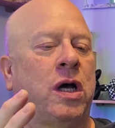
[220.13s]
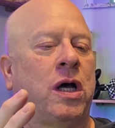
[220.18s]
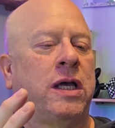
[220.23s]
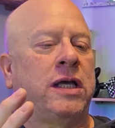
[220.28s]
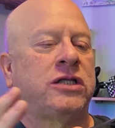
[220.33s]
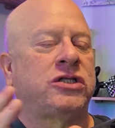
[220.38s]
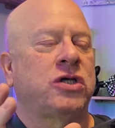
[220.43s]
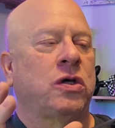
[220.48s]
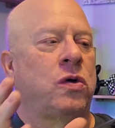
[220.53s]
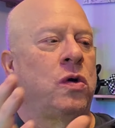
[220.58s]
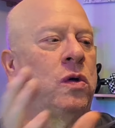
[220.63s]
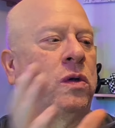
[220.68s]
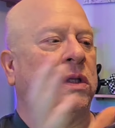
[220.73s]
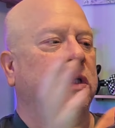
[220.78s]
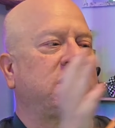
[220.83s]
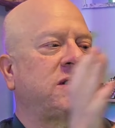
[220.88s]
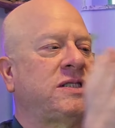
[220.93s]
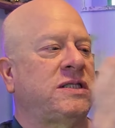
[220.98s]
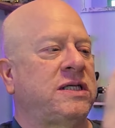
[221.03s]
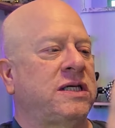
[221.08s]
it's a
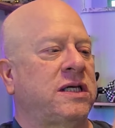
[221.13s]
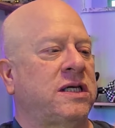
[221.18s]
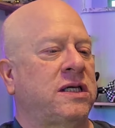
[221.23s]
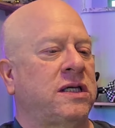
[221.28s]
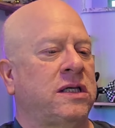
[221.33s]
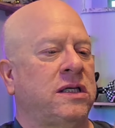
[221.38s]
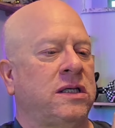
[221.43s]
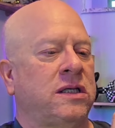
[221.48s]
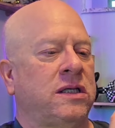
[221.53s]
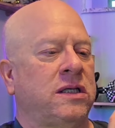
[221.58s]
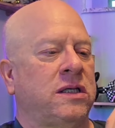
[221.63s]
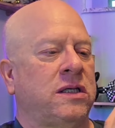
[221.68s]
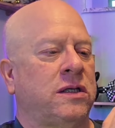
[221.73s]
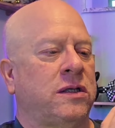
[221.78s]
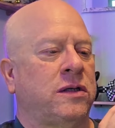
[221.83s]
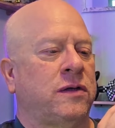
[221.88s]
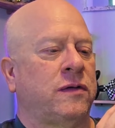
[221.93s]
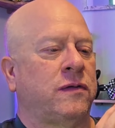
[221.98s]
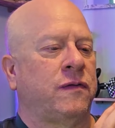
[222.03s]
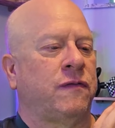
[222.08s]
holistic
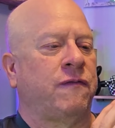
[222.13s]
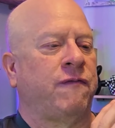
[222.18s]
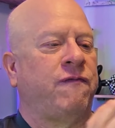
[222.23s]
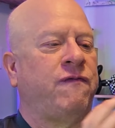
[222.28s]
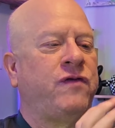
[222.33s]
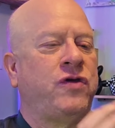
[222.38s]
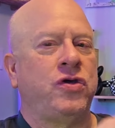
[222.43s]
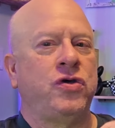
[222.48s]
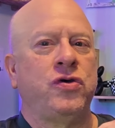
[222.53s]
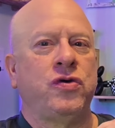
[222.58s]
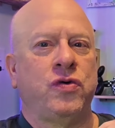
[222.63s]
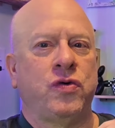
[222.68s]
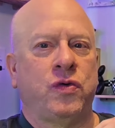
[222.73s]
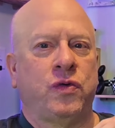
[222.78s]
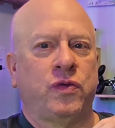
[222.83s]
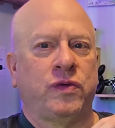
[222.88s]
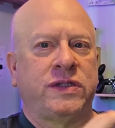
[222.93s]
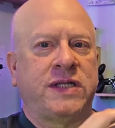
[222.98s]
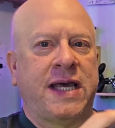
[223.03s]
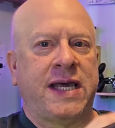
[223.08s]

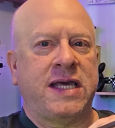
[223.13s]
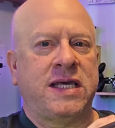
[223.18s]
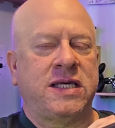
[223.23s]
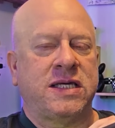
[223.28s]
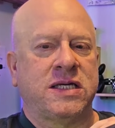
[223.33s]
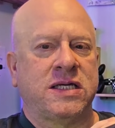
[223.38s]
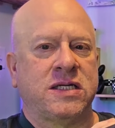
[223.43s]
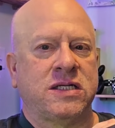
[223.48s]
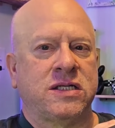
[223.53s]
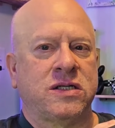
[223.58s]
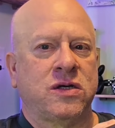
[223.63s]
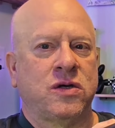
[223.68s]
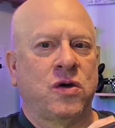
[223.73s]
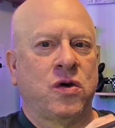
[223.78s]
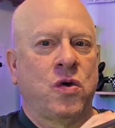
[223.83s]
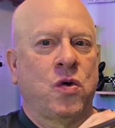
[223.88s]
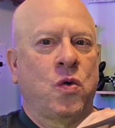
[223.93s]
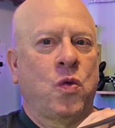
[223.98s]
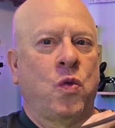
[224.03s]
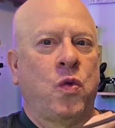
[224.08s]
view taken
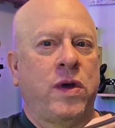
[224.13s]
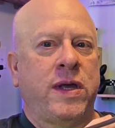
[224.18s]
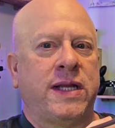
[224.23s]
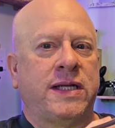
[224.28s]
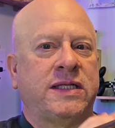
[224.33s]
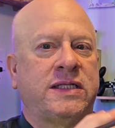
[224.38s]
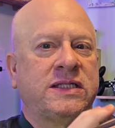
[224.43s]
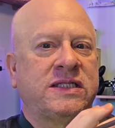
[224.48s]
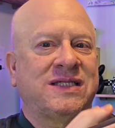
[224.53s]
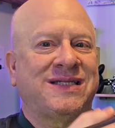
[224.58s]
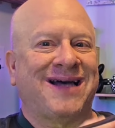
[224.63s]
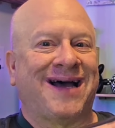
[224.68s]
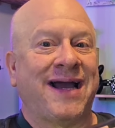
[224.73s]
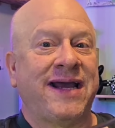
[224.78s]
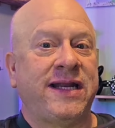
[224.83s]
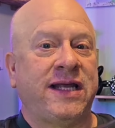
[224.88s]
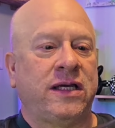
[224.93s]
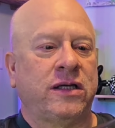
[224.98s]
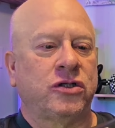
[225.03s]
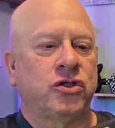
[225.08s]
when
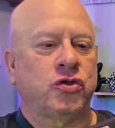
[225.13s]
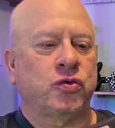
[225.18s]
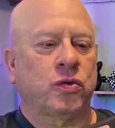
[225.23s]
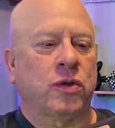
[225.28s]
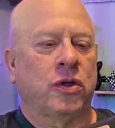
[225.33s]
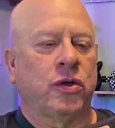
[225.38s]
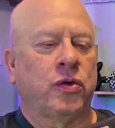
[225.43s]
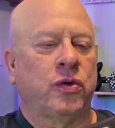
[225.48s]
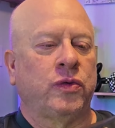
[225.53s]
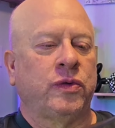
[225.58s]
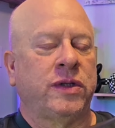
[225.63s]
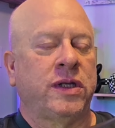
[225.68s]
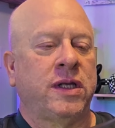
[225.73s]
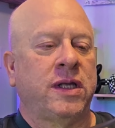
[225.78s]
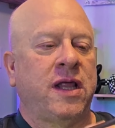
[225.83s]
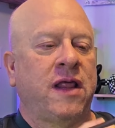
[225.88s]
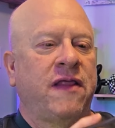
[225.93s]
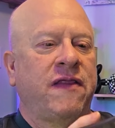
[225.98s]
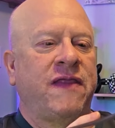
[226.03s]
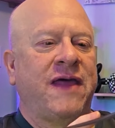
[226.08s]
designing a drone,
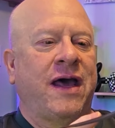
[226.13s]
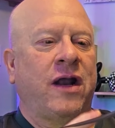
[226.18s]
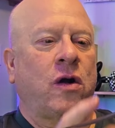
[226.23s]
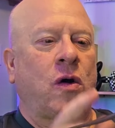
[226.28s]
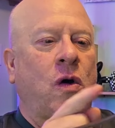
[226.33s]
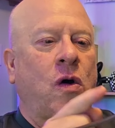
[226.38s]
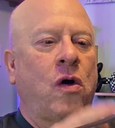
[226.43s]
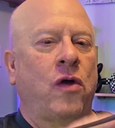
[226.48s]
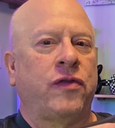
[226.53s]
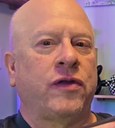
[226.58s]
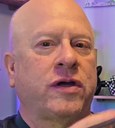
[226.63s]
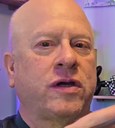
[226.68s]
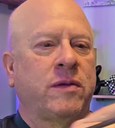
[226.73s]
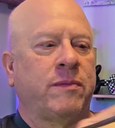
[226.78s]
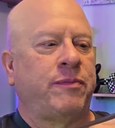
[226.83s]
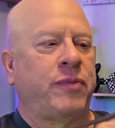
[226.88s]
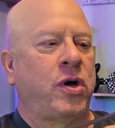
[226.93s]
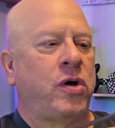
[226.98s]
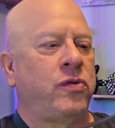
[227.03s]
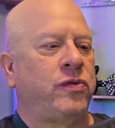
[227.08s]
that all the
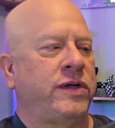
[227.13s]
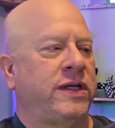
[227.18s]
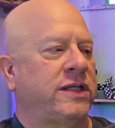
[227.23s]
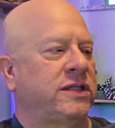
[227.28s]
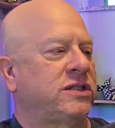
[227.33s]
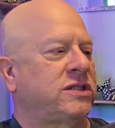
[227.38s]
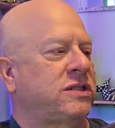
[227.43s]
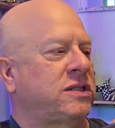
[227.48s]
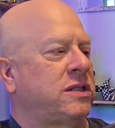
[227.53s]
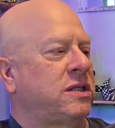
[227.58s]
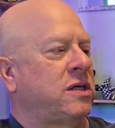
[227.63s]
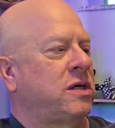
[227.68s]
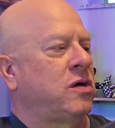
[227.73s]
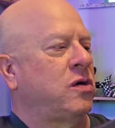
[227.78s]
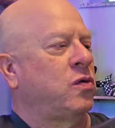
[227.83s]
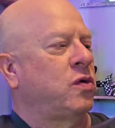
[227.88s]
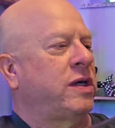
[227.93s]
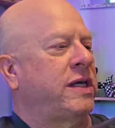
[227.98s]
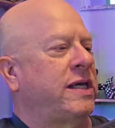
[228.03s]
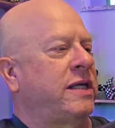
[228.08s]
components
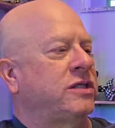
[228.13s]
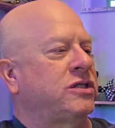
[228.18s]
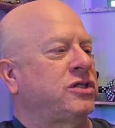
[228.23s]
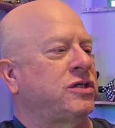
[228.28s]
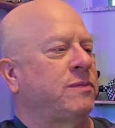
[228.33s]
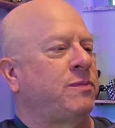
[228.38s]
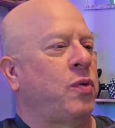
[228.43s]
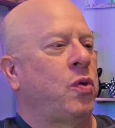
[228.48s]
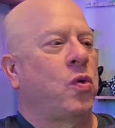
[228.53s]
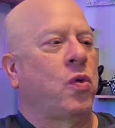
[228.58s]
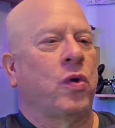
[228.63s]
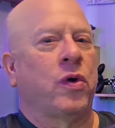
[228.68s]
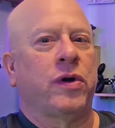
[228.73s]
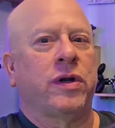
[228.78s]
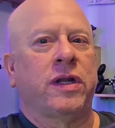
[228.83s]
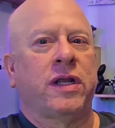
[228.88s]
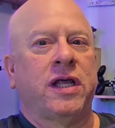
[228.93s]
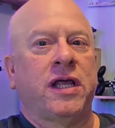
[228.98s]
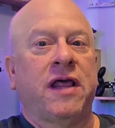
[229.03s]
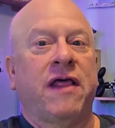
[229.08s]
can
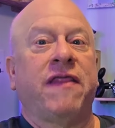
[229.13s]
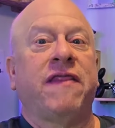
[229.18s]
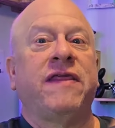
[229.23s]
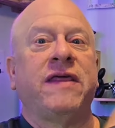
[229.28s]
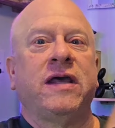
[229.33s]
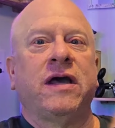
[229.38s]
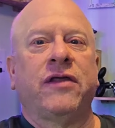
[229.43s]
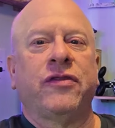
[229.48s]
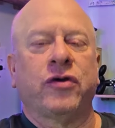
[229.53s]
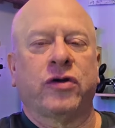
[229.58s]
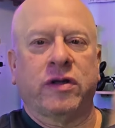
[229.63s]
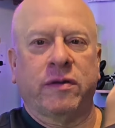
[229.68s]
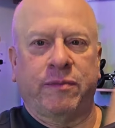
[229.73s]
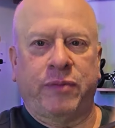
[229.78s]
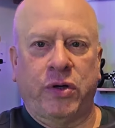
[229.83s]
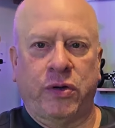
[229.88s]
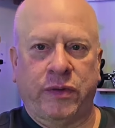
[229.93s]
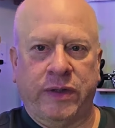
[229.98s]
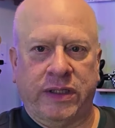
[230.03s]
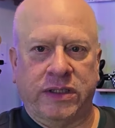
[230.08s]
support the other
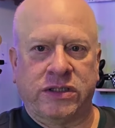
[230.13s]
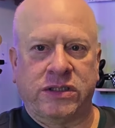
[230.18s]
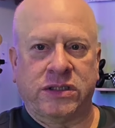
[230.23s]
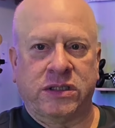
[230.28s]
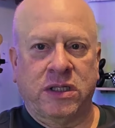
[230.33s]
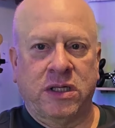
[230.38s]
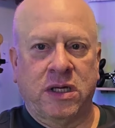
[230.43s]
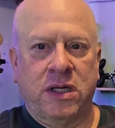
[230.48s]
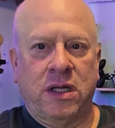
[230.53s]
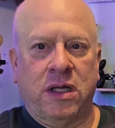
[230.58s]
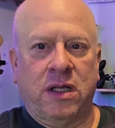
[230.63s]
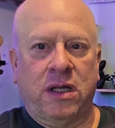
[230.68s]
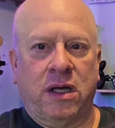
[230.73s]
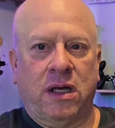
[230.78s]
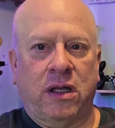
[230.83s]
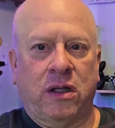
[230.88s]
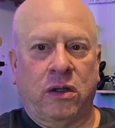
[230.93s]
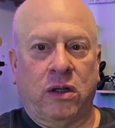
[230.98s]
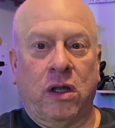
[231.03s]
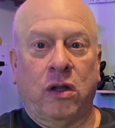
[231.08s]
components
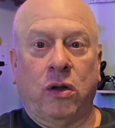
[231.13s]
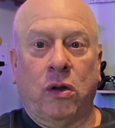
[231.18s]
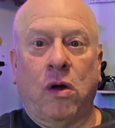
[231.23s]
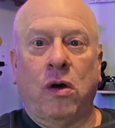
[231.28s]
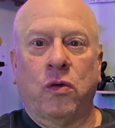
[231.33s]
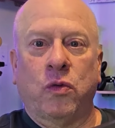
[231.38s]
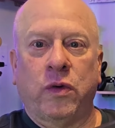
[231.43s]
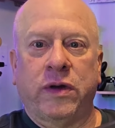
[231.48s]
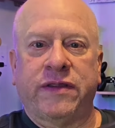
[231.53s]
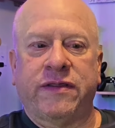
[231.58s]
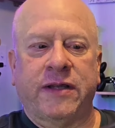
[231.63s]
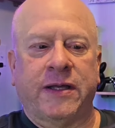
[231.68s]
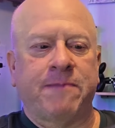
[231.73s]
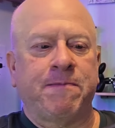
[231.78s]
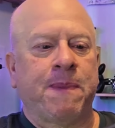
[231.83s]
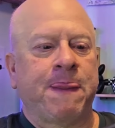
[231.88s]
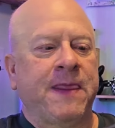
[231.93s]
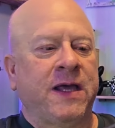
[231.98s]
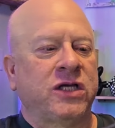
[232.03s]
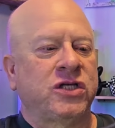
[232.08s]
along with
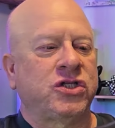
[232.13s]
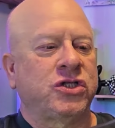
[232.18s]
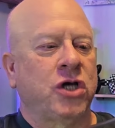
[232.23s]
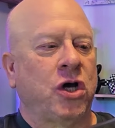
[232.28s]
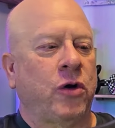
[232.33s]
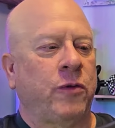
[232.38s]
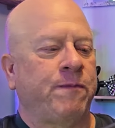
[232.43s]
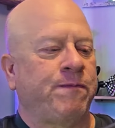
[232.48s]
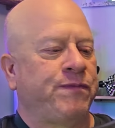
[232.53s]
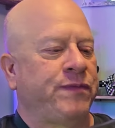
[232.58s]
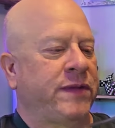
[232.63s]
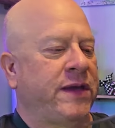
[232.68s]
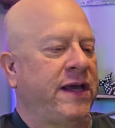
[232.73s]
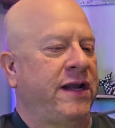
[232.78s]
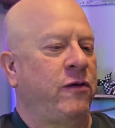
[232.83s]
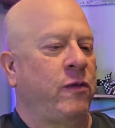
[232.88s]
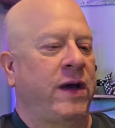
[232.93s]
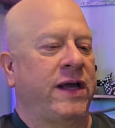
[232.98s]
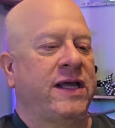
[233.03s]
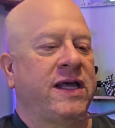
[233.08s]
it. So
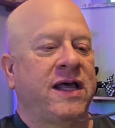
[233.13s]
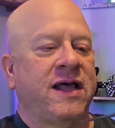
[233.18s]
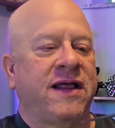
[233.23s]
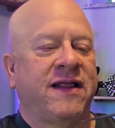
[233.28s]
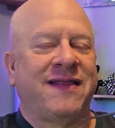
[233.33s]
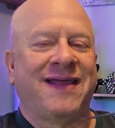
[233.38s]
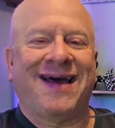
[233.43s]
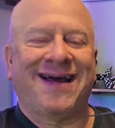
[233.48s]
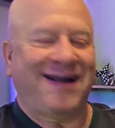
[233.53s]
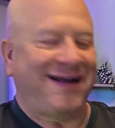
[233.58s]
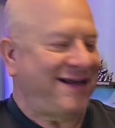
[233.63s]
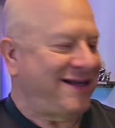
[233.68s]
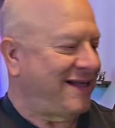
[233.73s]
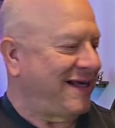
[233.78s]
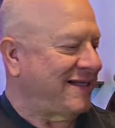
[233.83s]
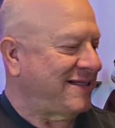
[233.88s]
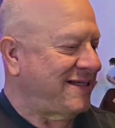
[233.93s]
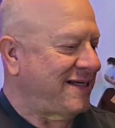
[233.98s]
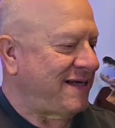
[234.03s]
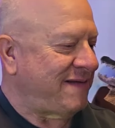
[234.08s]
anyway,
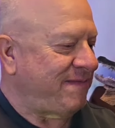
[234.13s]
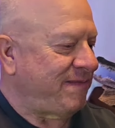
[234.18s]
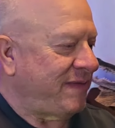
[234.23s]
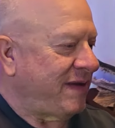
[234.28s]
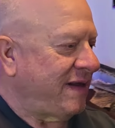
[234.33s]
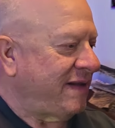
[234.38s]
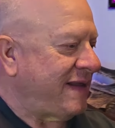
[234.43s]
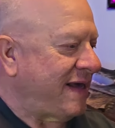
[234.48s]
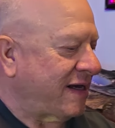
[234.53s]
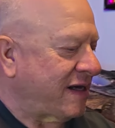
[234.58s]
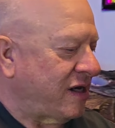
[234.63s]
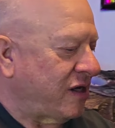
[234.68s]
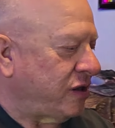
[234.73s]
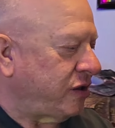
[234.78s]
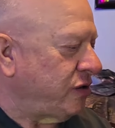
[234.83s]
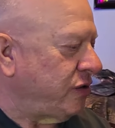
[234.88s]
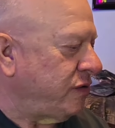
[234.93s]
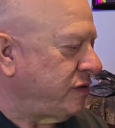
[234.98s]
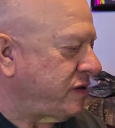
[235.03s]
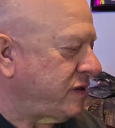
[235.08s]
that's it. That
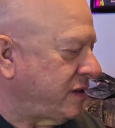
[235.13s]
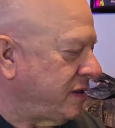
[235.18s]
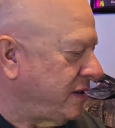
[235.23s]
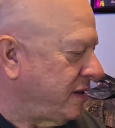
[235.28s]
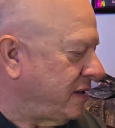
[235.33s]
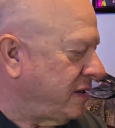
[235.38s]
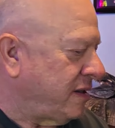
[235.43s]
concludes